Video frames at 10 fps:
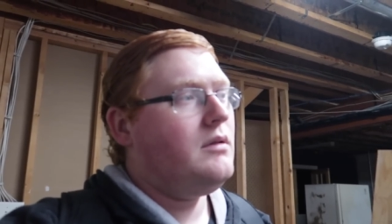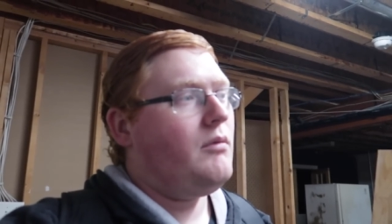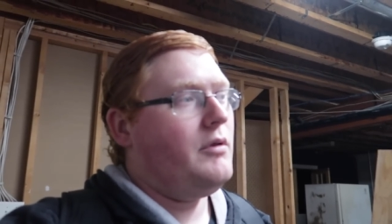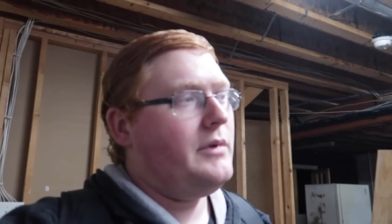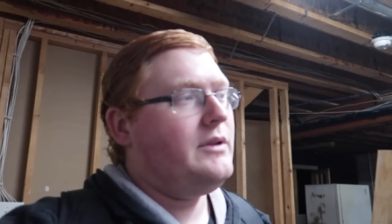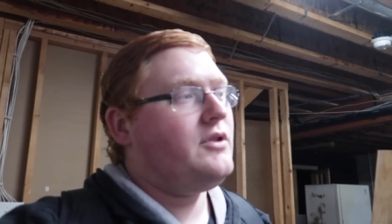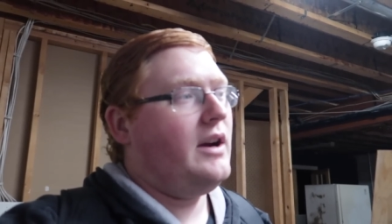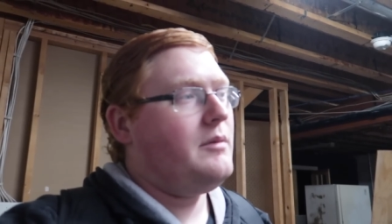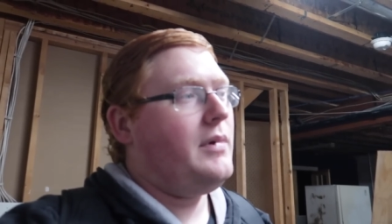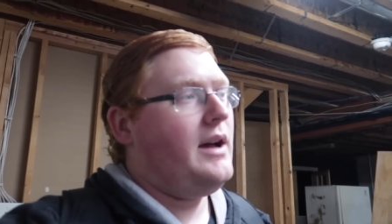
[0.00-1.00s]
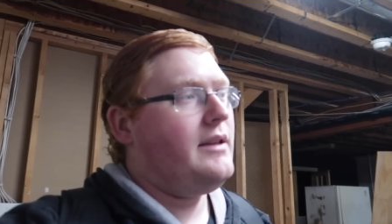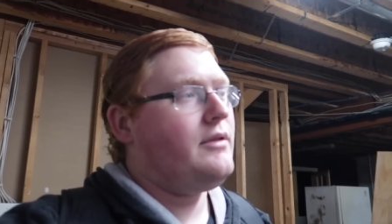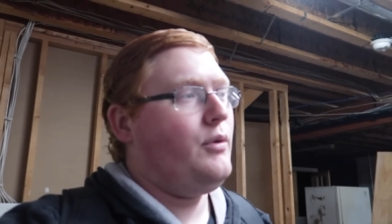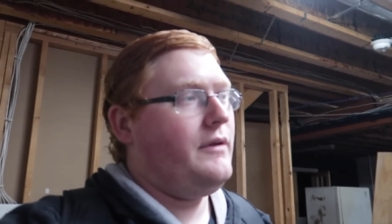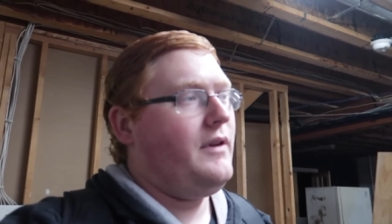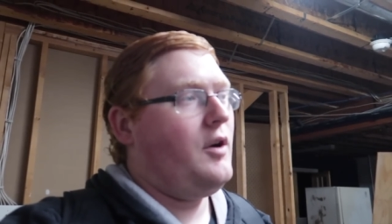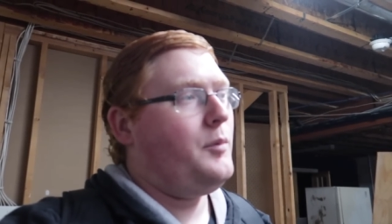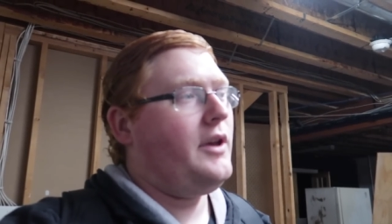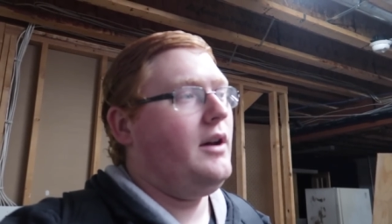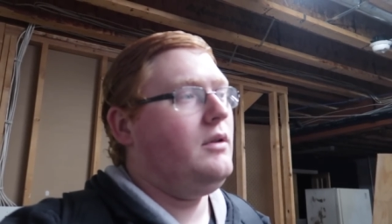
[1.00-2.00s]
We're gonna be trying to buy Storyfire
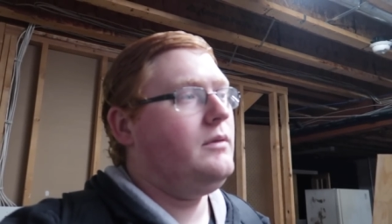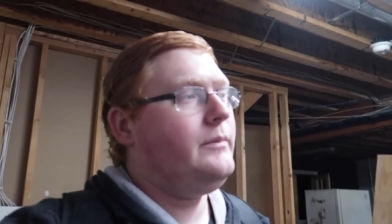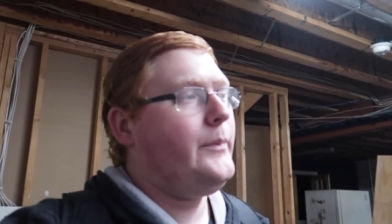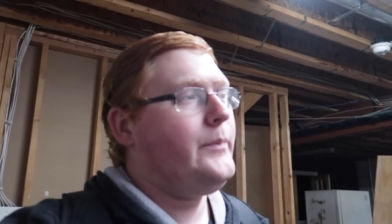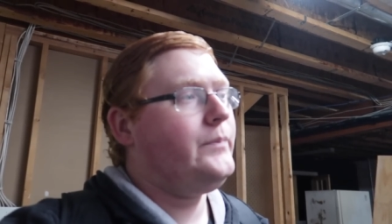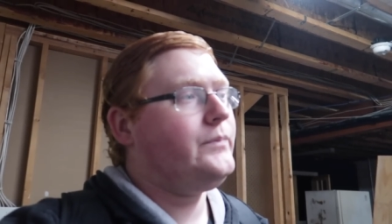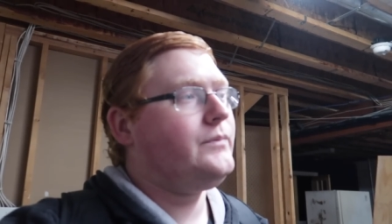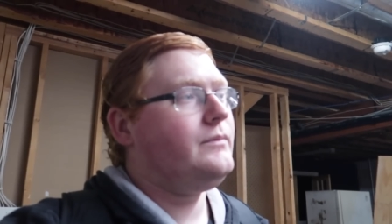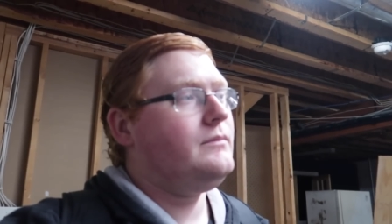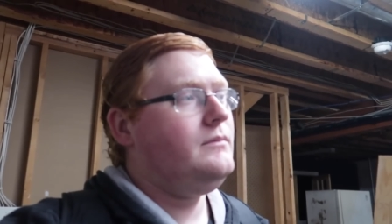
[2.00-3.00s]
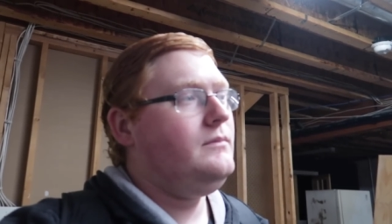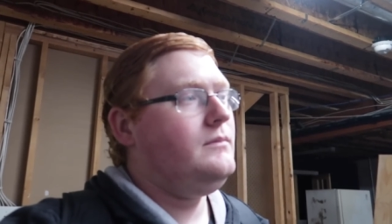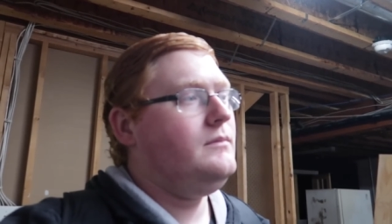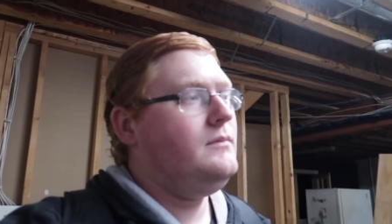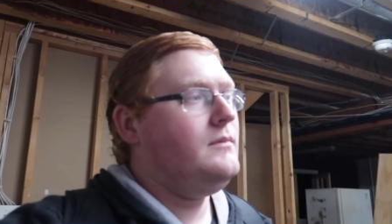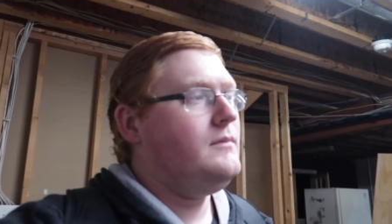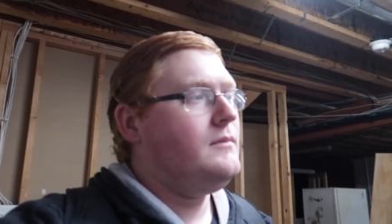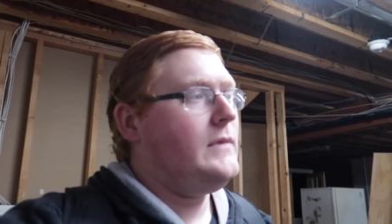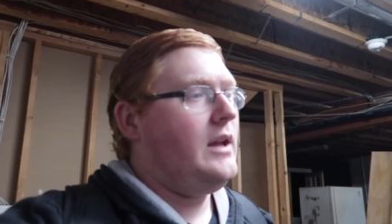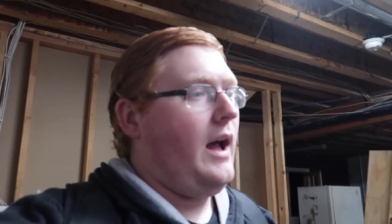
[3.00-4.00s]
Miguel. Let's go!
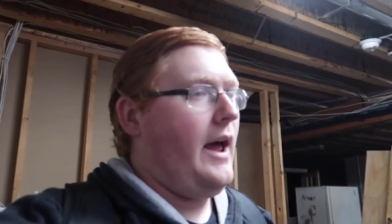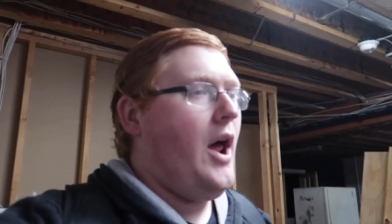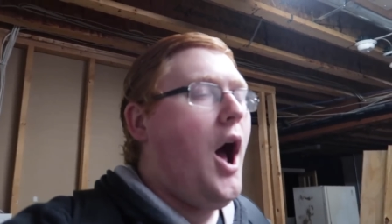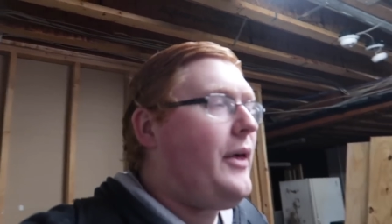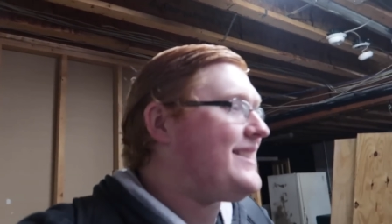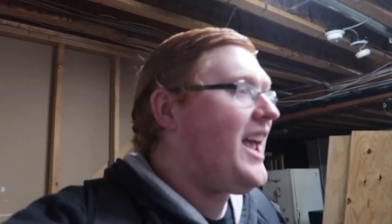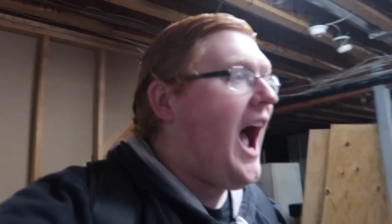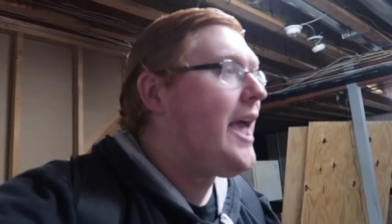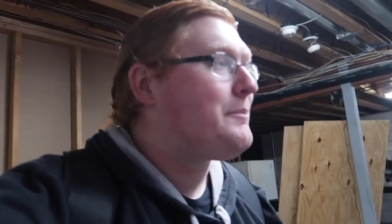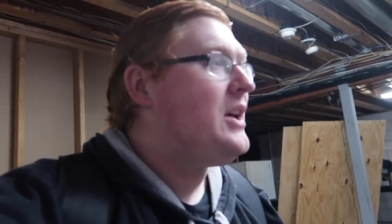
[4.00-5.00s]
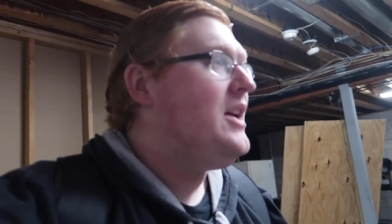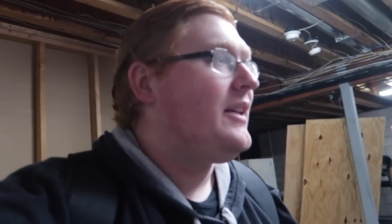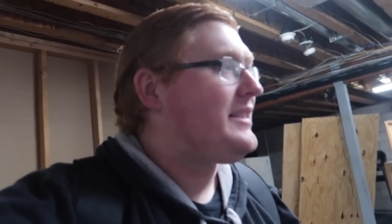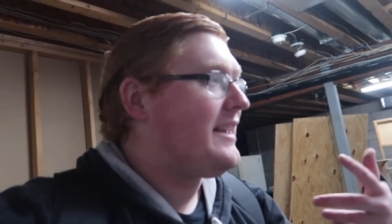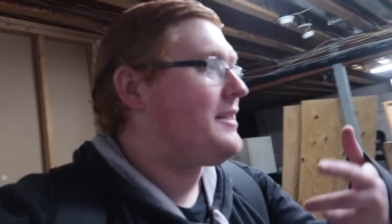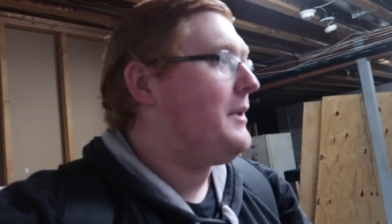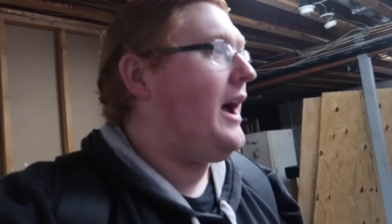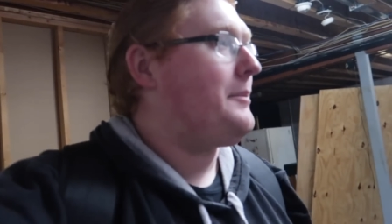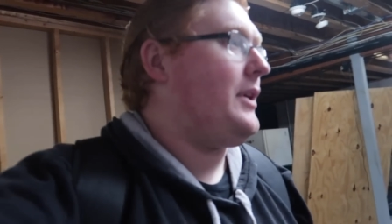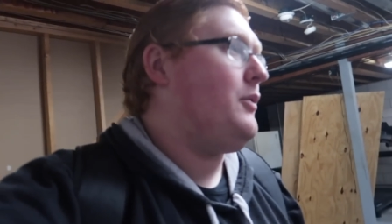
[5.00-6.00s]
We got, I know, that's hype! What? Let's get some
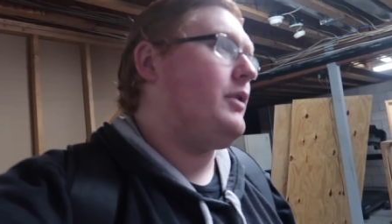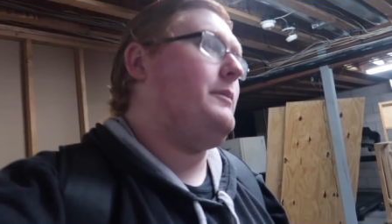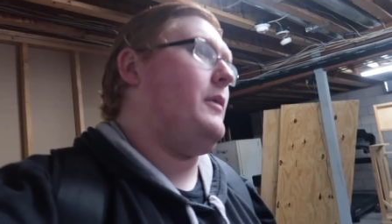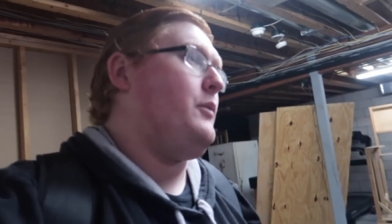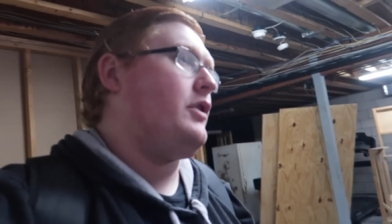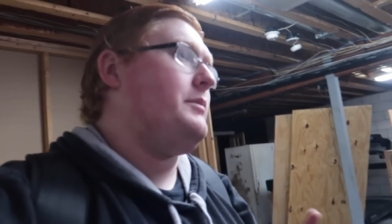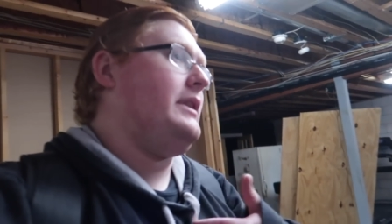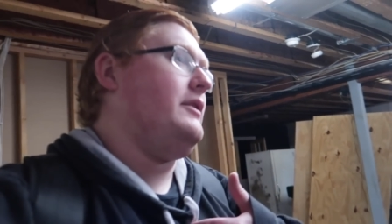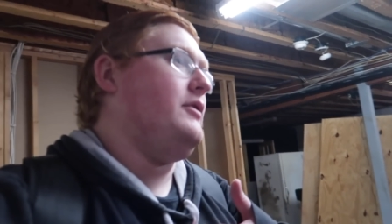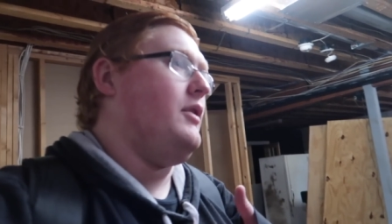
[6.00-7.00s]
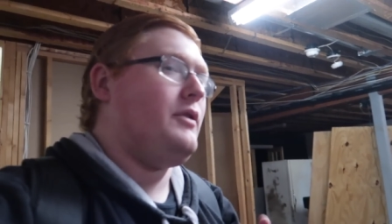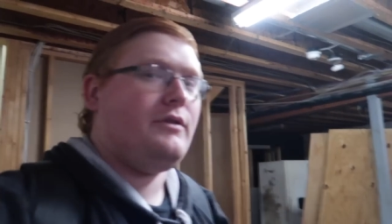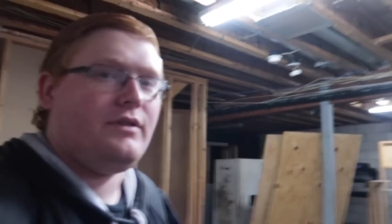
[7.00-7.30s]
hype, yo. We're, we're gonna be the wait, new owners.